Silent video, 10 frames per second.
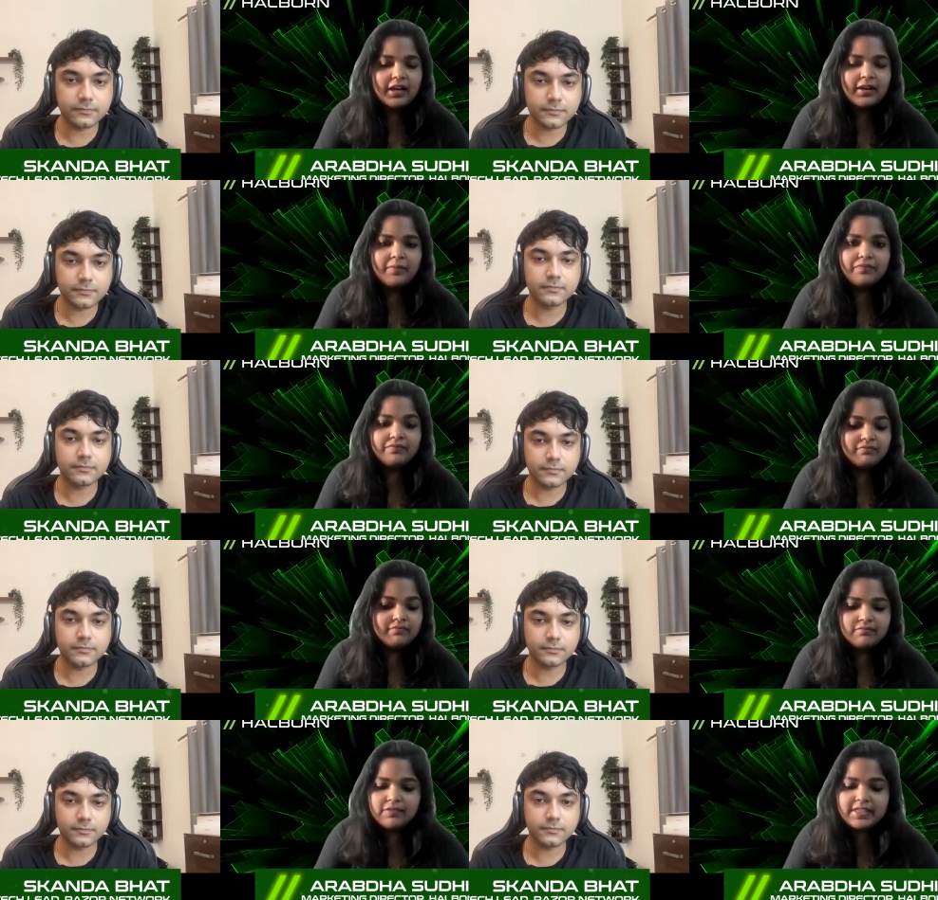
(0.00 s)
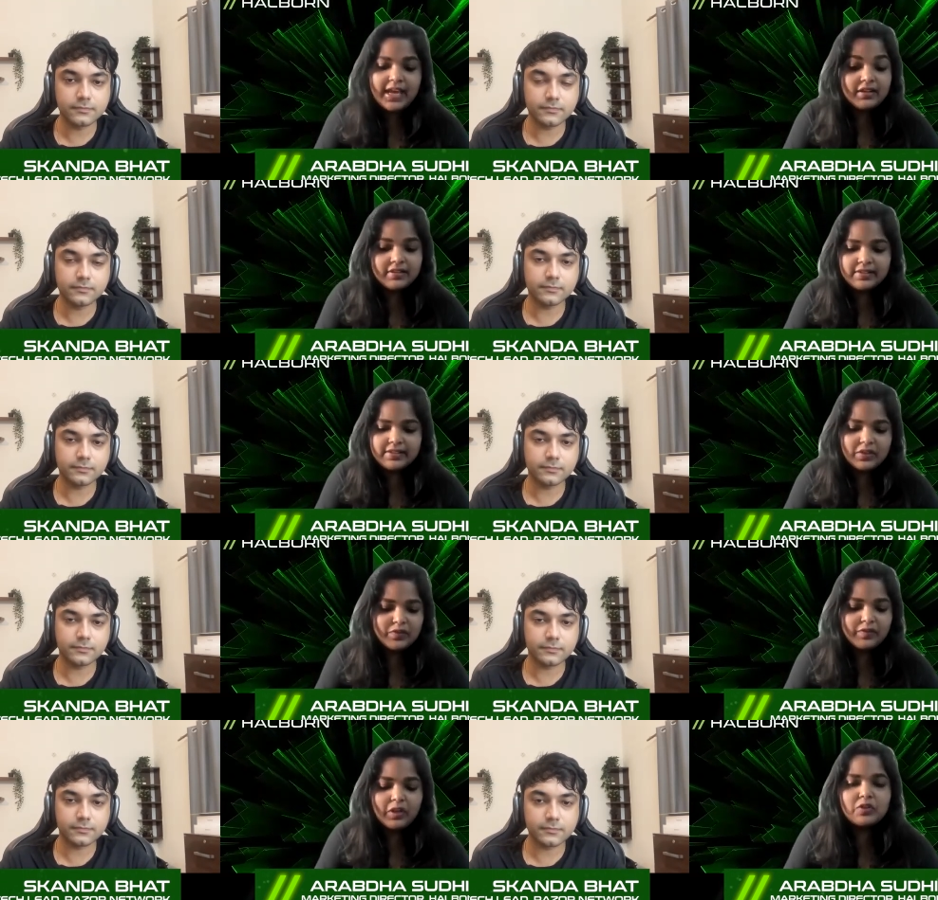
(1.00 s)
Speaker 1: or um, standards
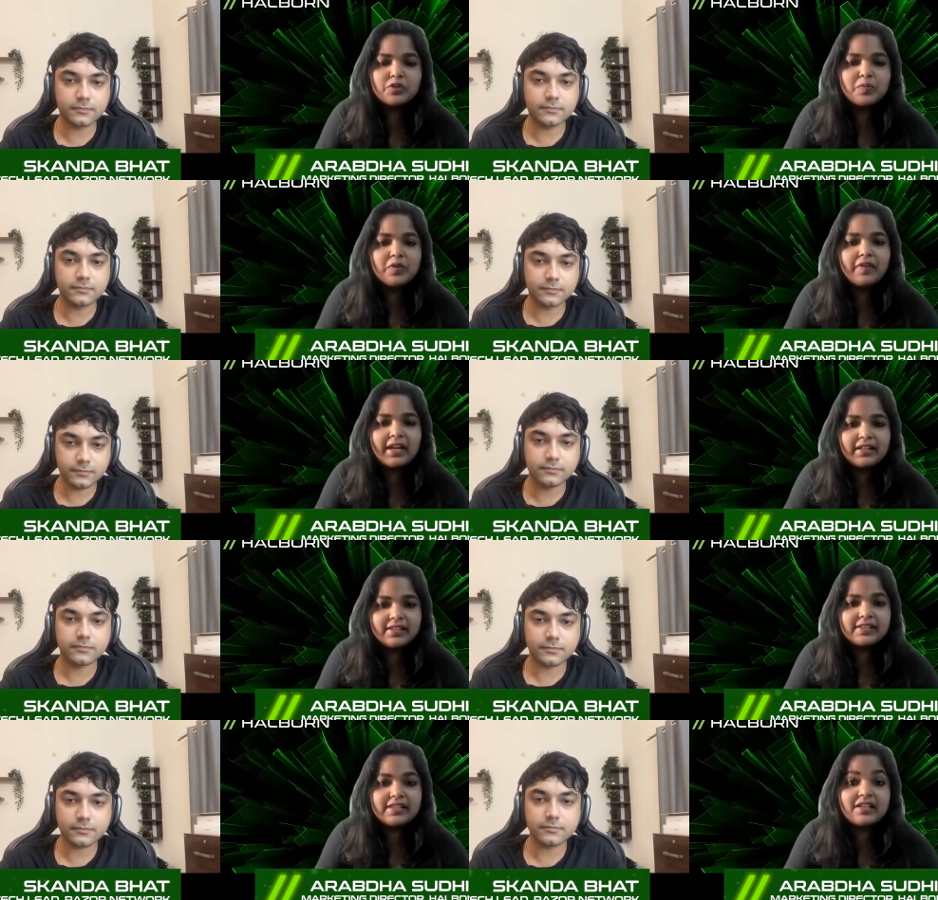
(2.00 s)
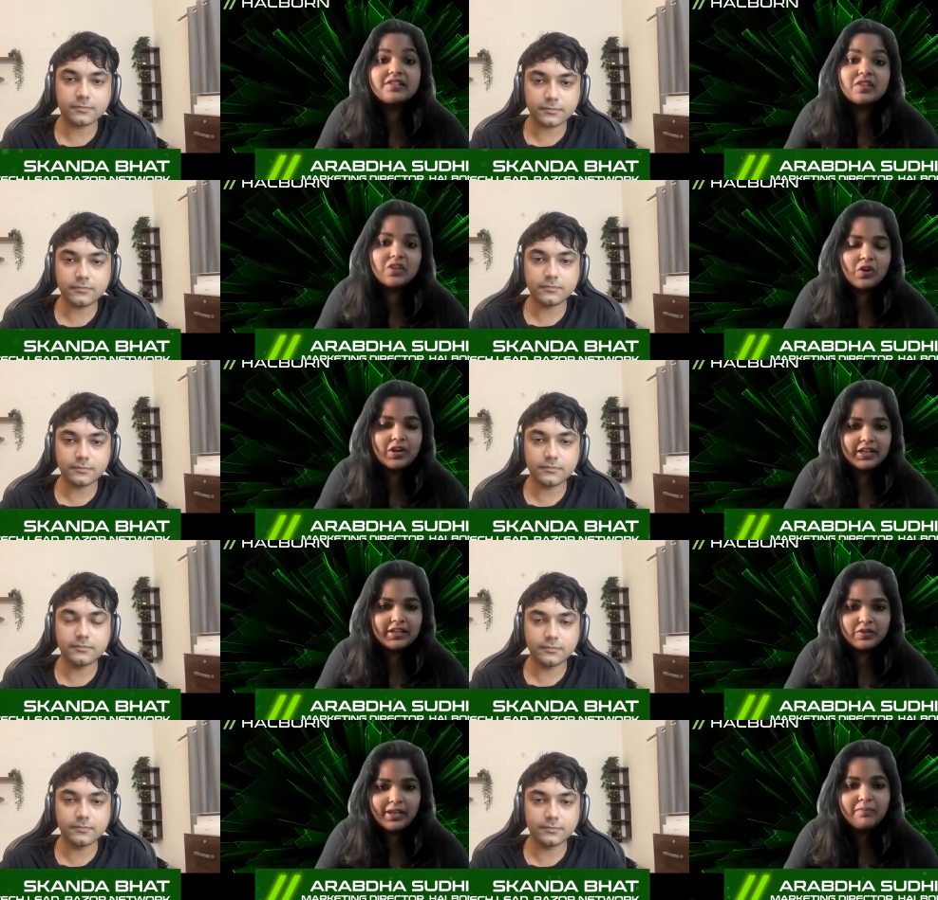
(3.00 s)
that you follow to provide this data
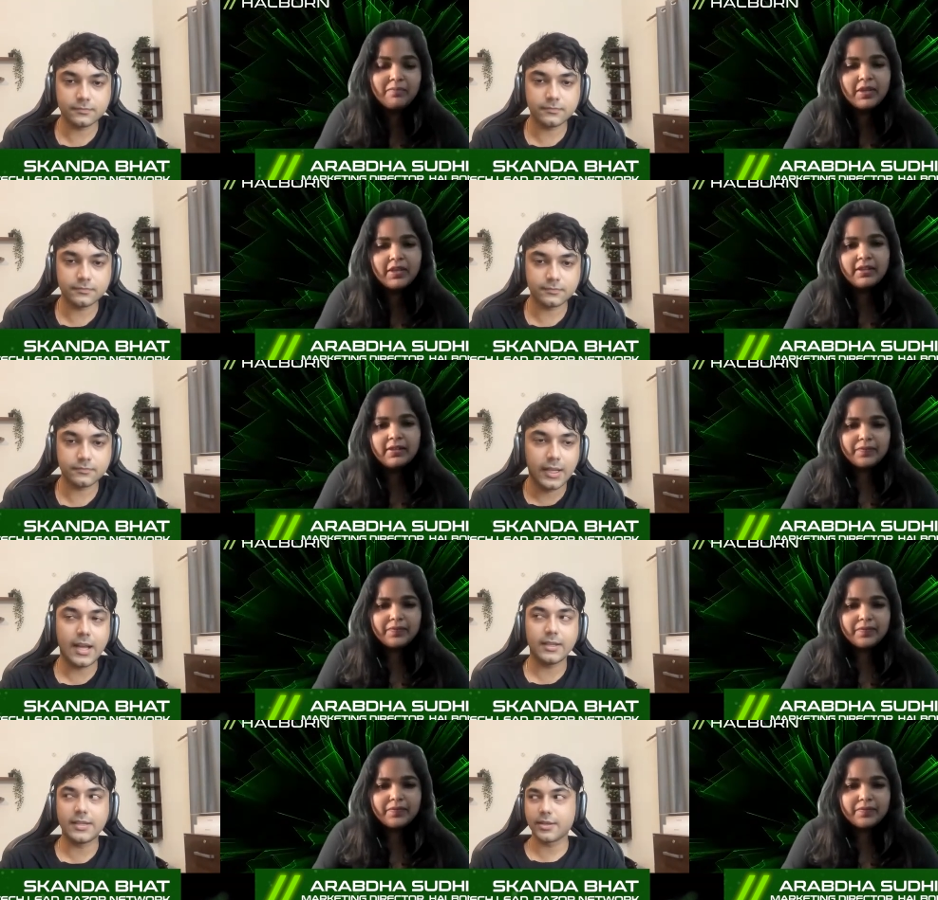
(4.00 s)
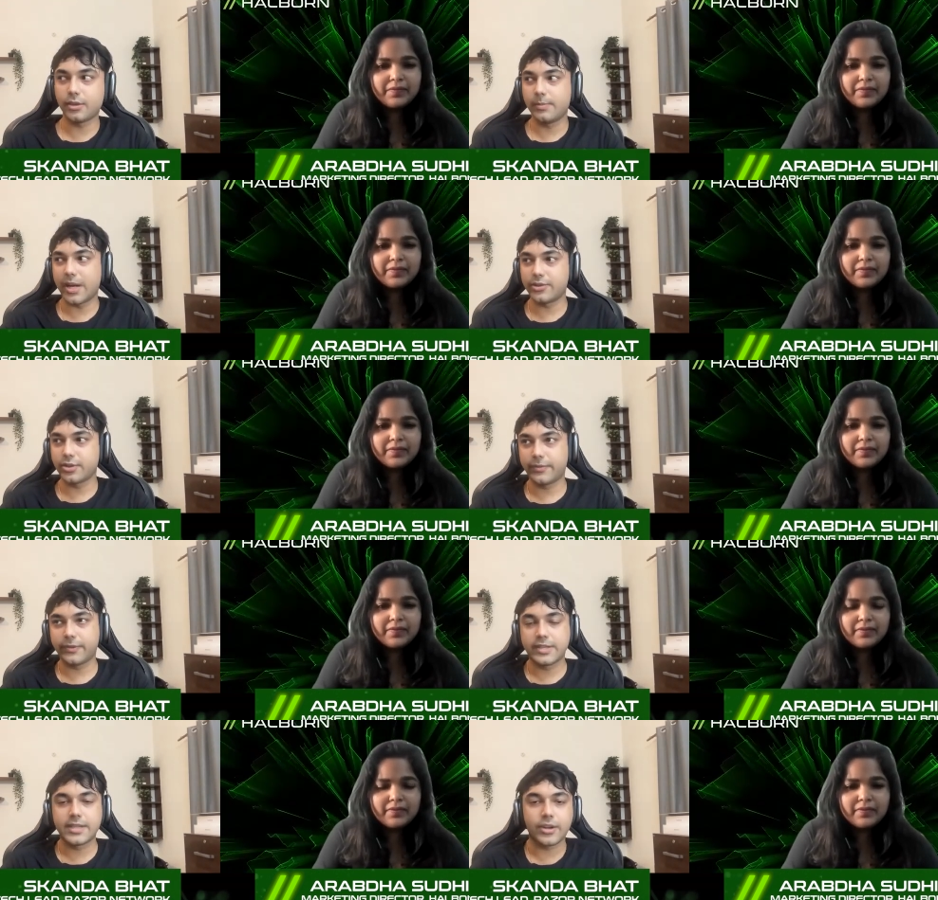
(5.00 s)
securely to them?
Speaker 2: Yeah, there's a whole bunch
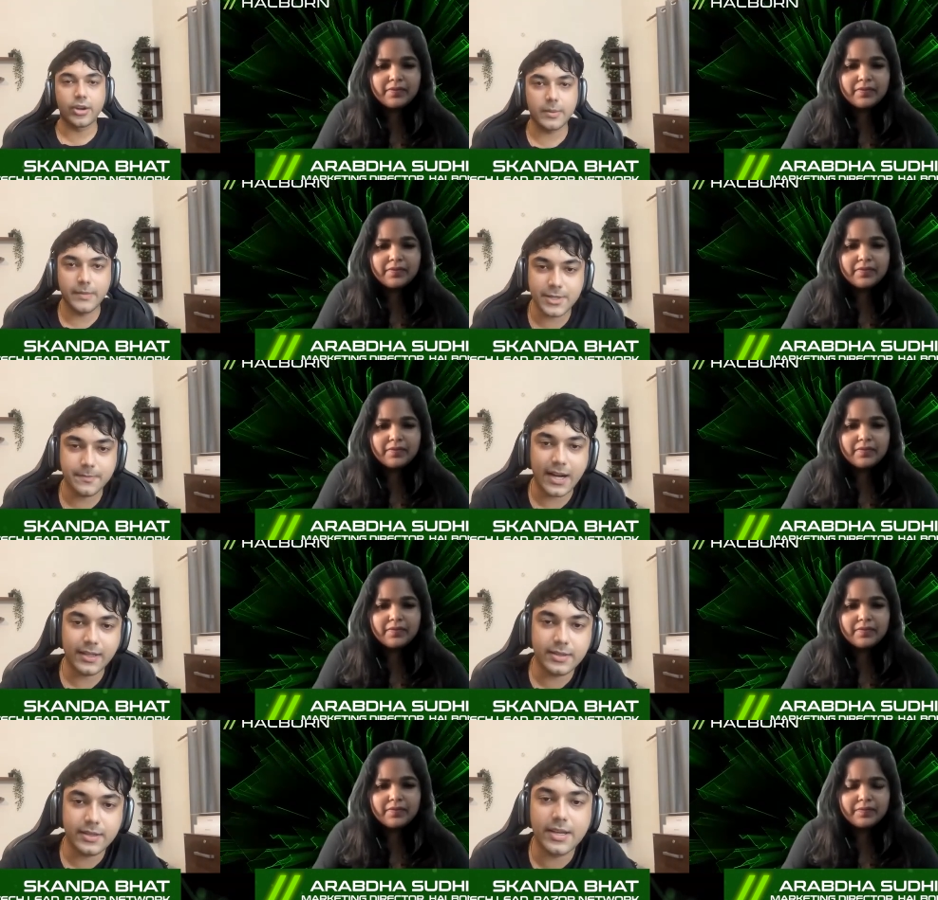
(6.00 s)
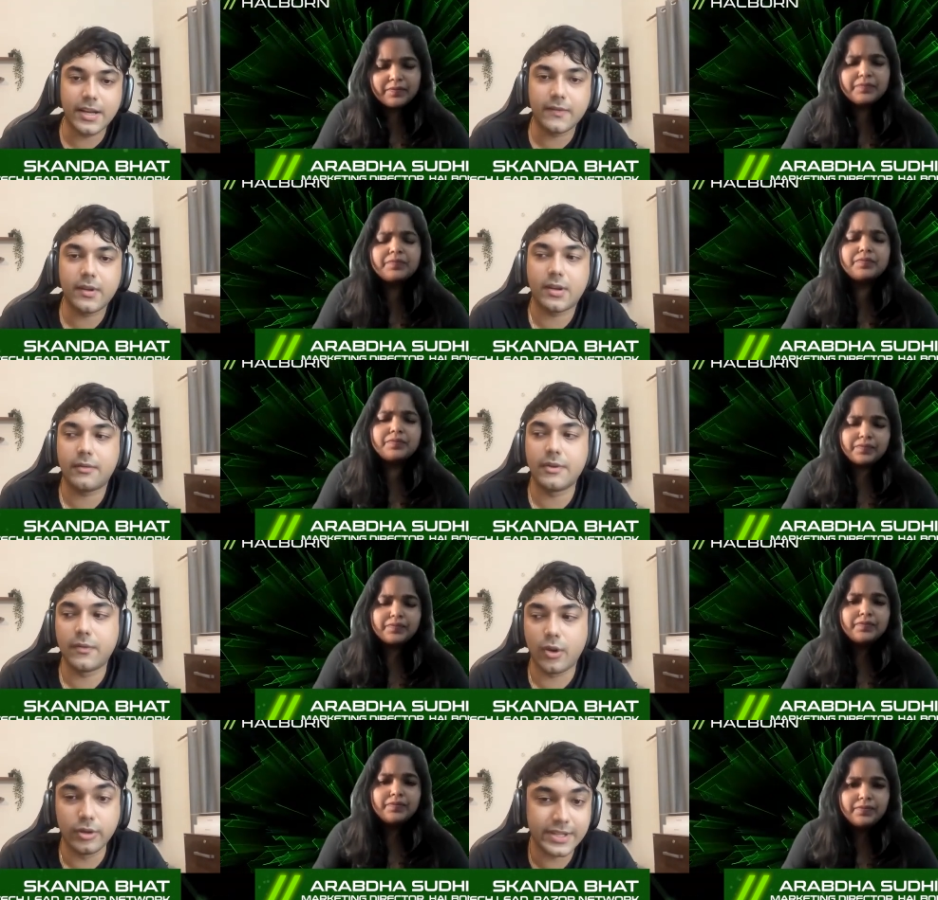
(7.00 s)
of uh, security best practices that uh, we
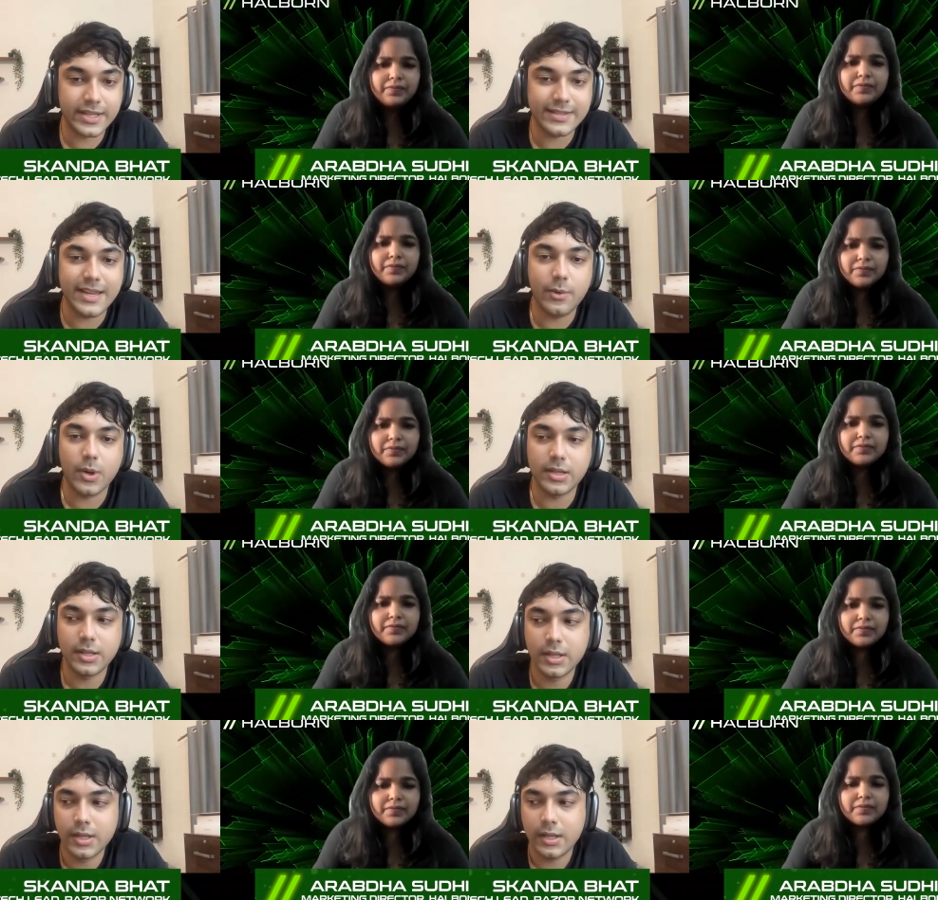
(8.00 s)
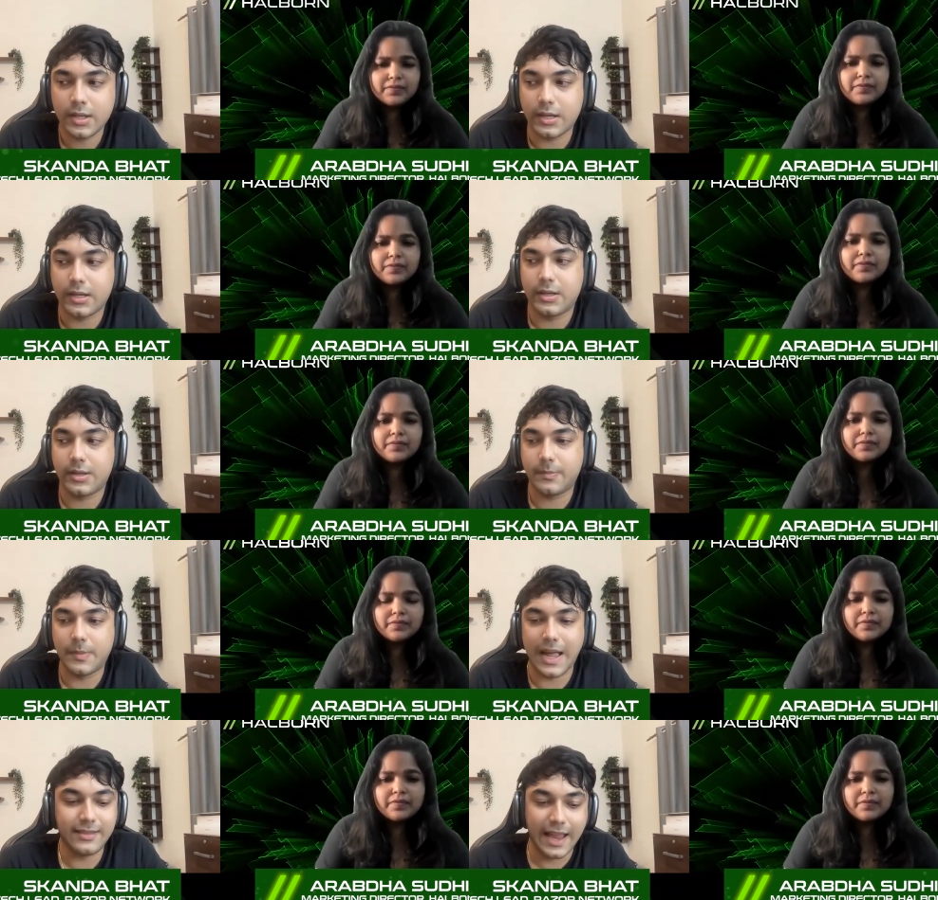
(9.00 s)
followed since day one. Uh,
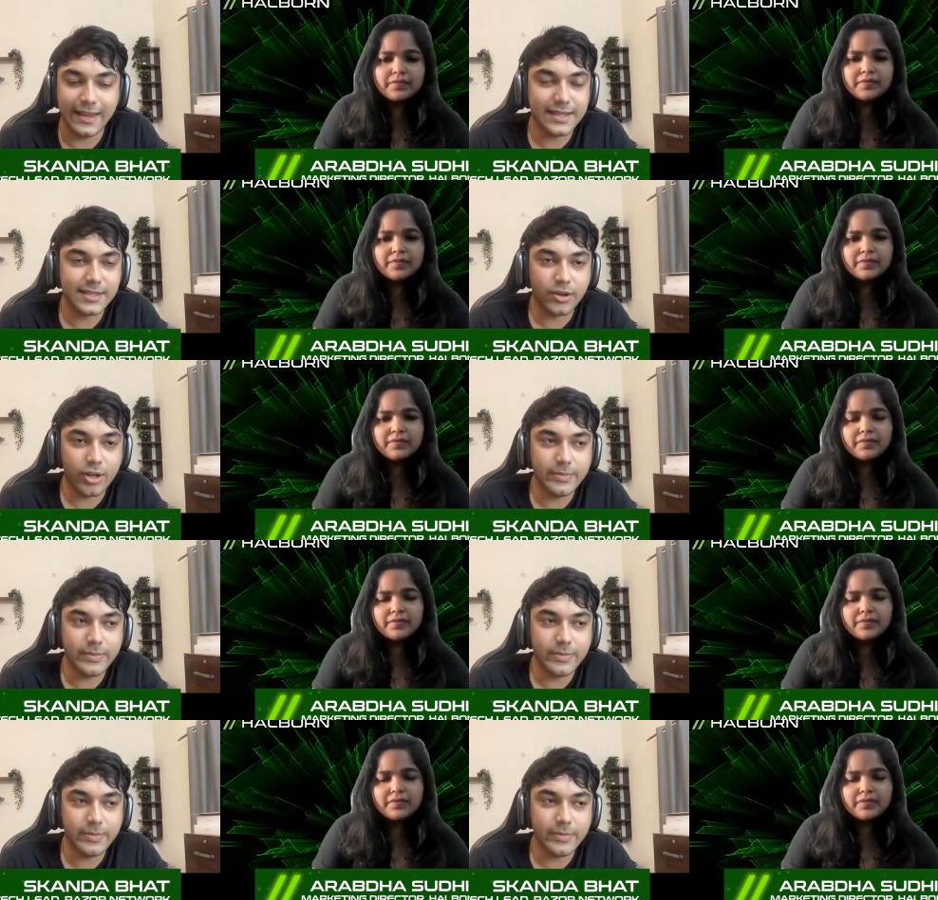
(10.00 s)
I, I, guess it